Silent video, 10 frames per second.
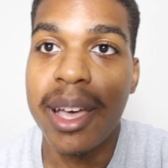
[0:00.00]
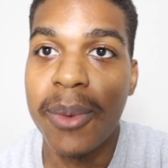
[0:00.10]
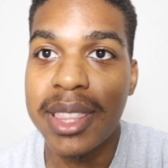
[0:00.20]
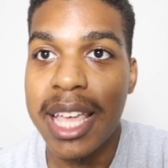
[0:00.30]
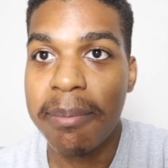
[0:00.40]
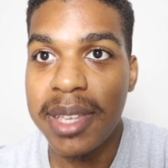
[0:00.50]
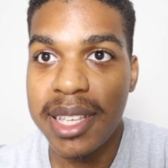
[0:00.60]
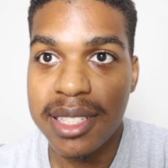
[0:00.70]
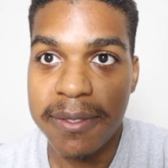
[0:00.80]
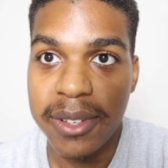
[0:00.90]
And what that
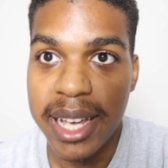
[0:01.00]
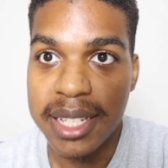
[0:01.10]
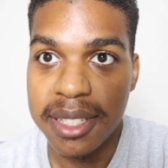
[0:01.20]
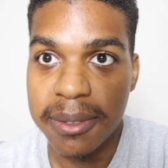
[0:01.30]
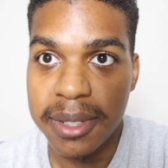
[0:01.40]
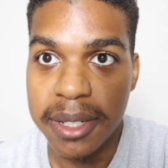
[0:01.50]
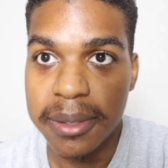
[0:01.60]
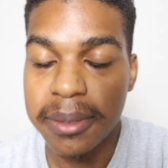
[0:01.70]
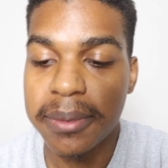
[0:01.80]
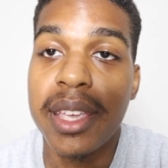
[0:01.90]
means, if you guys don't
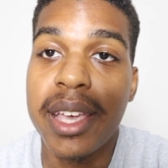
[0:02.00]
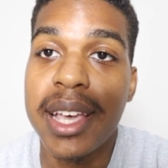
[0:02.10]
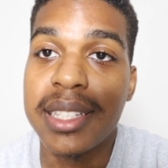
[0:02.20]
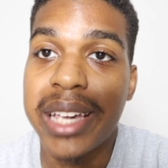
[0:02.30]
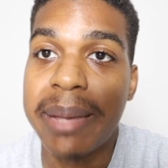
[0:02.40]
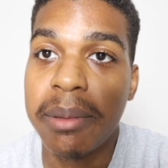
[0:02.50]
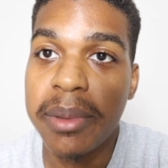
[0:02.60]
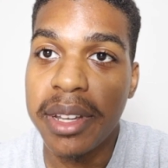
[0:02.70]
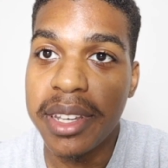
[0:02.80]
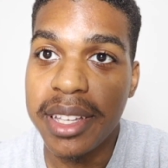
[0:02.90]
know, it has a
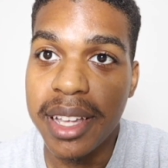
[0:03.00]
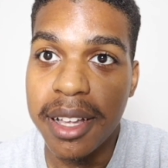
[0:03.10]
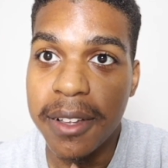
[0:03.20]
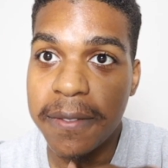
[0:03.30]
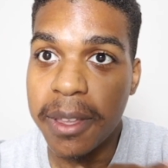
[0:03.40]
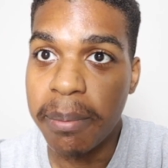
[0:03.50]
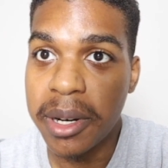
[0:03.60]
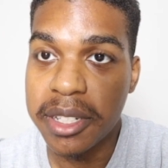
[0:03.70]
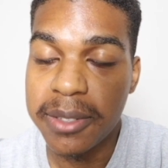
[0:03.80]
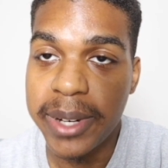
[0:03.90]
capability of the
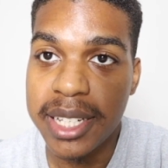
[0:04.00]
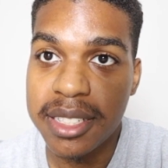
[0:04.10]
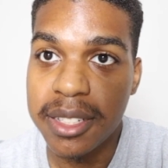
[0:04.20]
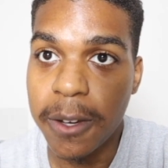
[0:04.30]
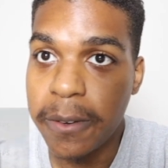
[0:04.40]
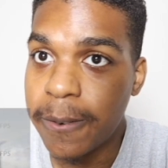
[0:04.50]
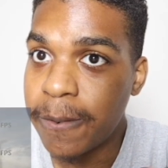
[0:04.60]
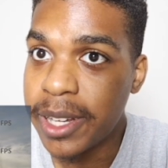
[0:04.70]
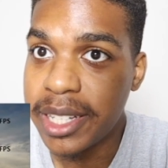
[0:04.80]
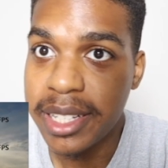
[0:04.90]
burst rate. So if you're
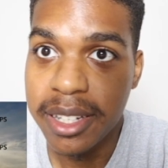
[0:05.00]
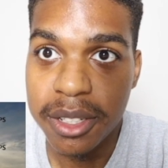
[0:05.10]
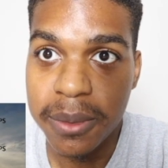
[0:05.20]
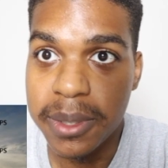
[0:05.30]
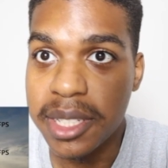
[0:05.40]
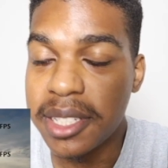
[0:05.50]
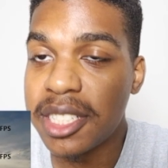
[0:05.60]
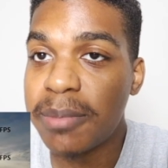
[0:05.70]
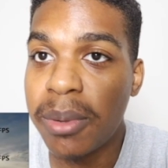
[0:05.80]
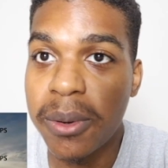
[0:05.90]
running or doing any
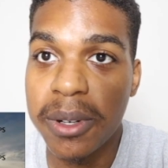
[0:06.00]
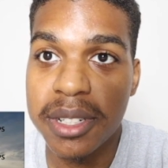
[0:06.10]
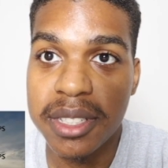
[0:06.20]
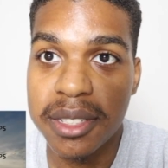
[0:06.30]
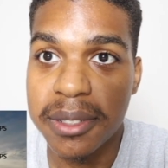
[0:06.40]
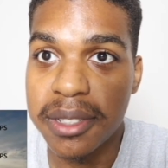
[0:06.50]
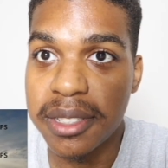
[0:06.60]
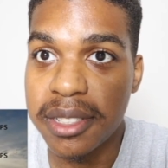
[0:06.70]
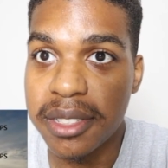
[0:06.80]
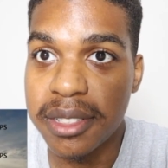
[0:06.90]
sports,
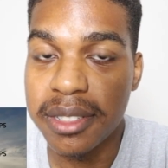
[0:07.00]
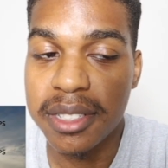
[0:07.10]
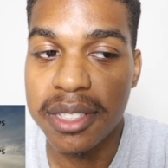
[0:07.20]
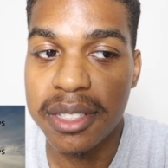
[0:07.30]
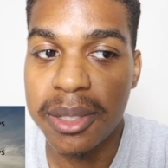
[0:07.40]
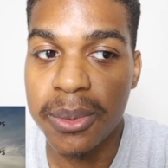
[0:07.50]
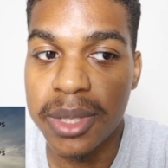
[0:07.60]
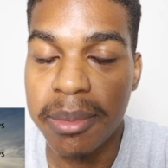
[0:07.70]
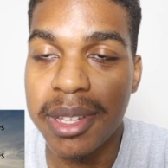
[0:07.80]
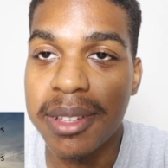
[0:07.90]
or you're just doing
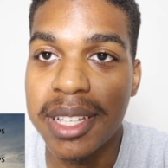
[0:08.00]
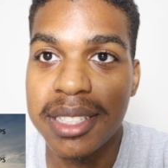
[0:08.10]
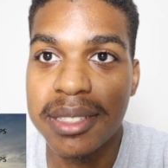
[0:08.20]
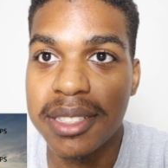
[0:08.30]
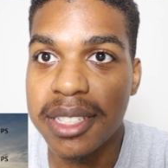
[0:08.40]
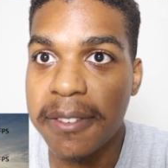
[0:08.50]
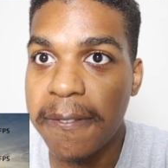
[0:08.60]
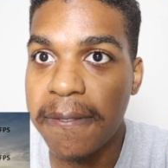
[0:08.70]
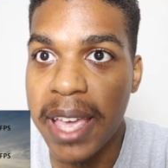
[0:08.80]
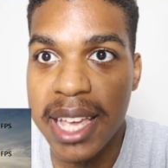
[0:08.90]
something that's just
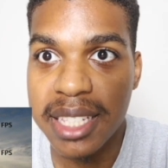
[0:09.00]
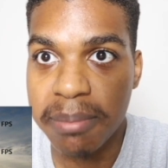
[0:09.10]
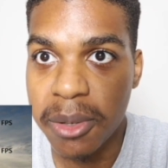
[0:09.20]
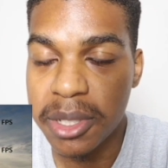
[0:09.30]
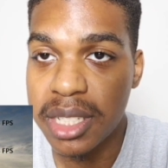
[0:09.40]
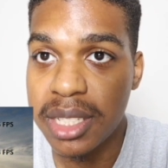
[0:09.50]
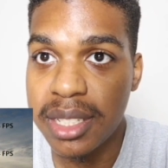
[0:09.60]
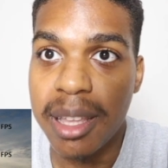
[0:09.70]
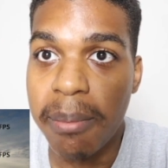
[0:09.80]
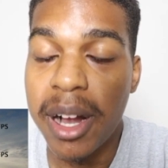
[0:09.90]
fast
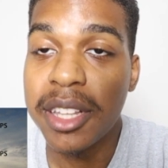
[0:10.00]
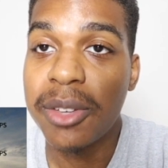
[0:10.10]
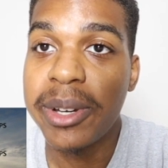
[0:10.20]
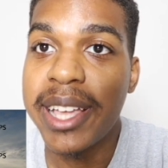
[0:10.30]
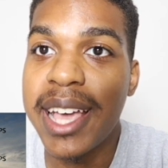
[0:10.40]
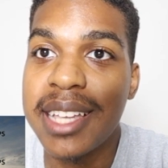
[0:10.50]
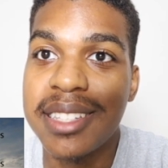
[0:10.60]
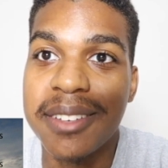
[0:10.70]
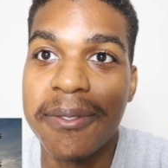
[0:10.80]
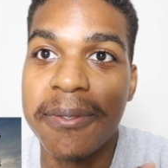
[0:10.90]
motion, the Mark three
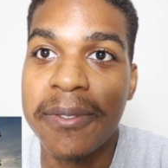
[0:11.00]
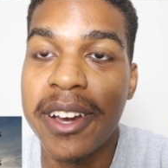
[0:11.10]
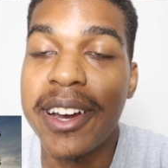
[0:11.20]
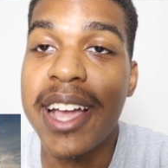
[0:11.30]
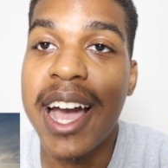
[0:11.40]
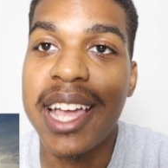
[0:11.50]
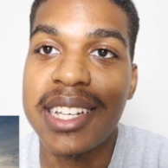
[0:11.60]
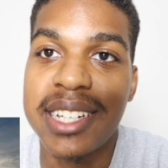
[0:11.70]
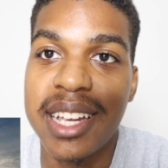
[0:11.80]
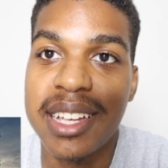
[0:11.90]
has a very high
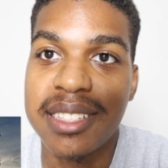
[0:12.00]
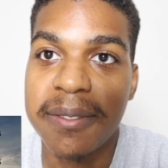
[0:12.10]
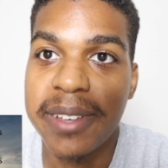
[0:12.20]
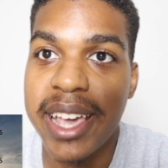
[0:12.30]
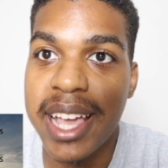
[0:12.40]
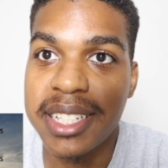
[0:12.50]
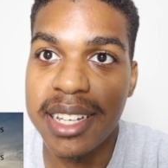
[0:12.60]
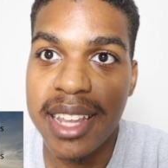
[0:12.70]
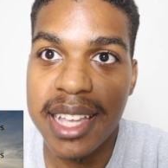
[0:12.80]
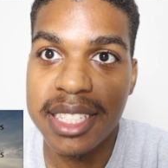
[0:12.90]
chance of
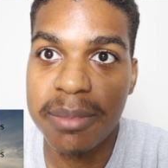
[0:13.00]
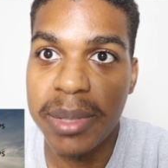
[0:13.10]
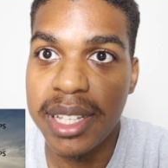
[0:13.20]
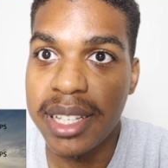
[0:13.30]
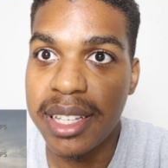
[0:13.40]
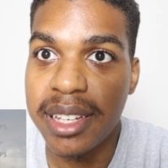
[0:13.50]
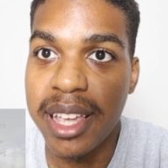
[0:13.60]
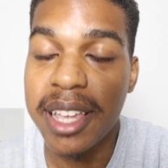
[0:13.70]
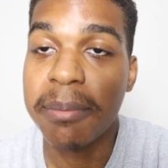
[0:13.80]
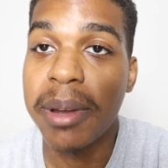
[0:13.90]
catching that
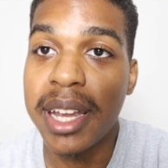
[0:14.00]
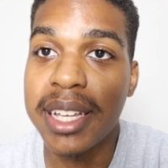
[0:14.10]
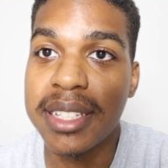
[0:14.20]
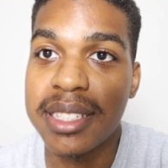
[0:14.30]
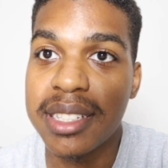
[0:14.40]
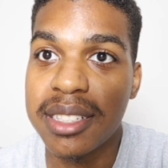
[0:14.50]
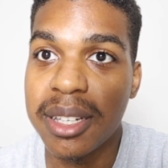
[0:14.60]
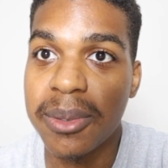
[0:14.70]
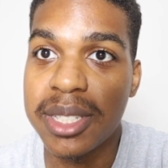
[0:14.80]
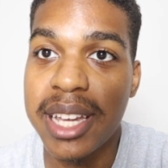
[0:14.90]
speed in place,
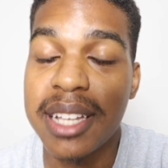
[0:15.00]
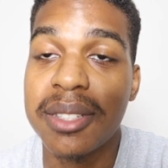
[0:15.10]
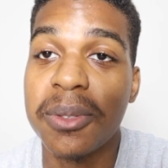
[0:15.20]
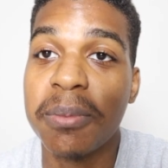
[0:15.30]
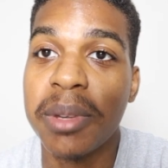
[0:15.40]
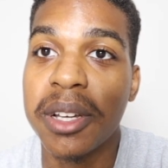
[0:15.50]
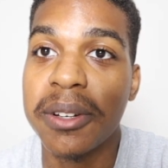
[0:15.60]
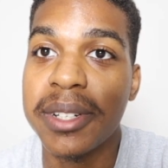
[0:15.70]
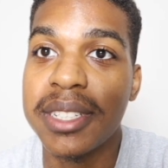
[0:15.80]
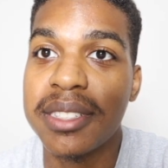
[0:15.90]
so it's not too
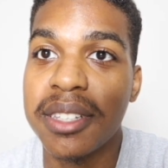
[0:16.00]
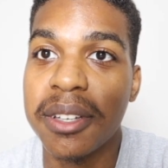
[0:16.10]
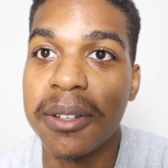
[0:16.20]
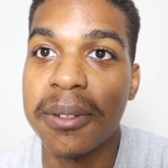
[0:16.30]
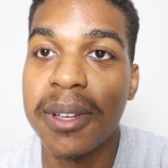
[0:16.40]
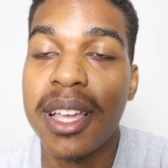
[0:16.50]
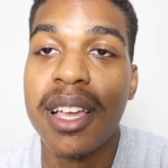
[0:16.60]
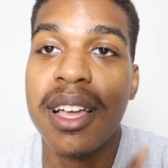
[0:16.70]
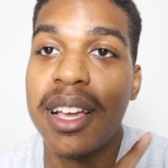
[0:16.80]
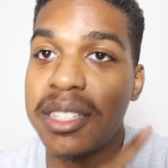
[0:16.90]
blurry. So
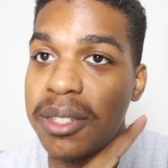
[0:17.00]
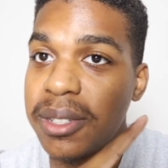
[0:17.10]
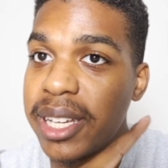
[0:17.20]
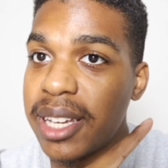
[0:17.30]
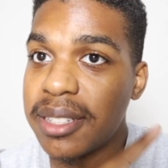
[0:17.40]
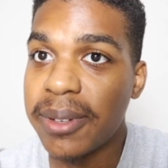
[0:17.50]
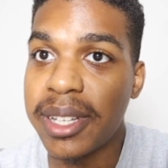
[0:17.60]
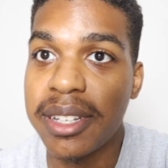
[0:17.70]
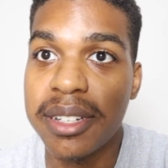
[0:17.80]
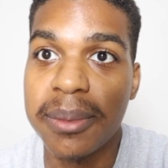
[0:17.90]
I'll show you guys
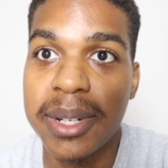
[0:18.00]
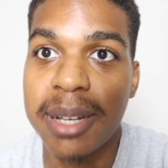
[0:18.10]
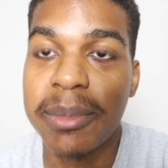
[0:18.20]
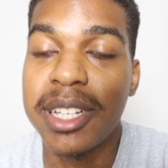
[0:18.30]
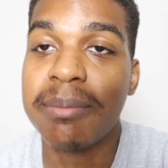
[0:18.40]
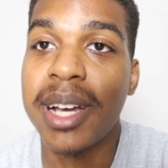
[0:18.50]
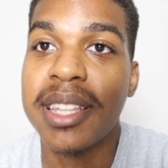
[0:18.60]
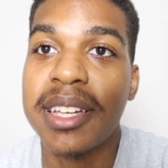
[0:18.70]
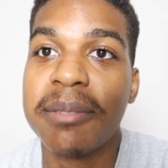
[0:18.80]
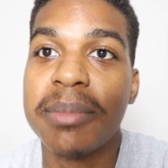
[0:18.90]
right here what I mean by
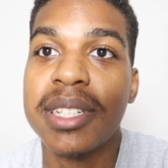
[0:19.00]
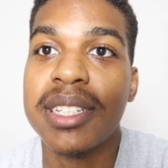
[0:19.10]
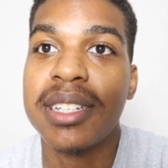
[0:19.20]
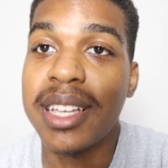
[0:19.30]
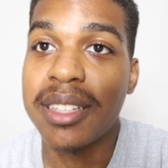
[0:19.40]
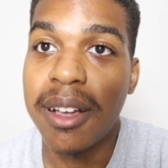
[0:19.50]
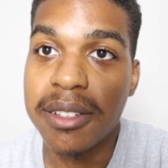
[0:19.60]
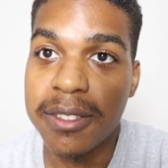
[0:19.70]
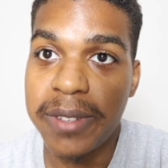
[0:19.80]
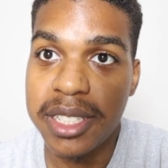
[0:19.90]
that, but that's an
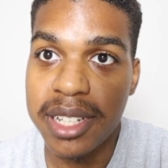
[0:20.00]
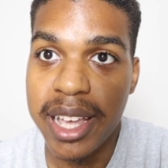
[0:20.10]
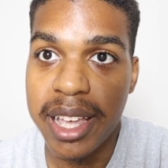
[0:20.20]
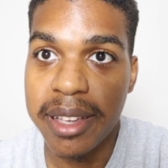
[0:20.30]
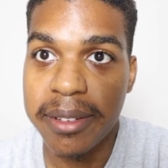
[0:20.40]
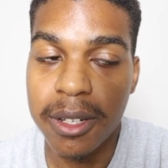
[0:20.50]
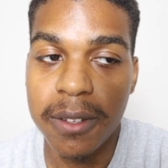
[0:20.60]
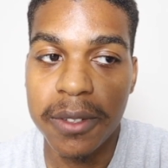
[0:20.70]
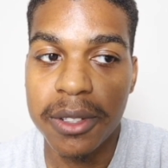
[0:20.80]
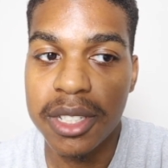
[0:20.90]
awesome feature to have. So
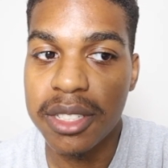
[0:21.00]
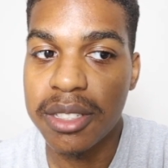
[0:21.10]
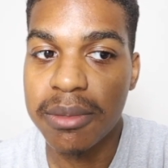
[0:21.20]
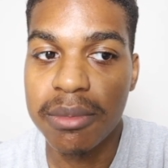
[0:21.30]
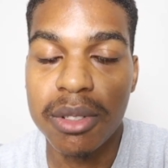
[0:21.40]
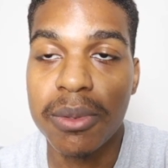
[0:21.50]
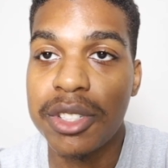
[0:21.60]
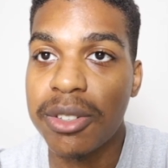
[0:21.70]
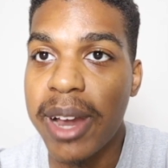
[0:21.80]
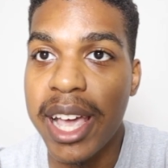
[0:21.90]
if you're just doing
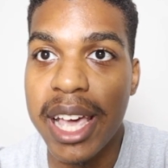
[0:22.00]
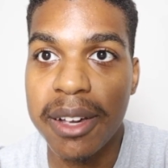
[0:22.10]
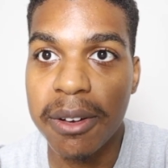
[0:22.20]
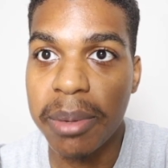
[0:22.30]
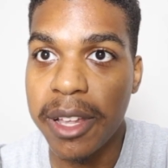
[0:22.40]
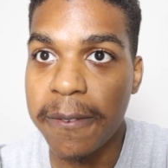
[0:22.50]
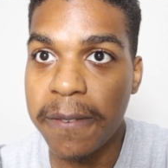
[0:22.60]
track or playing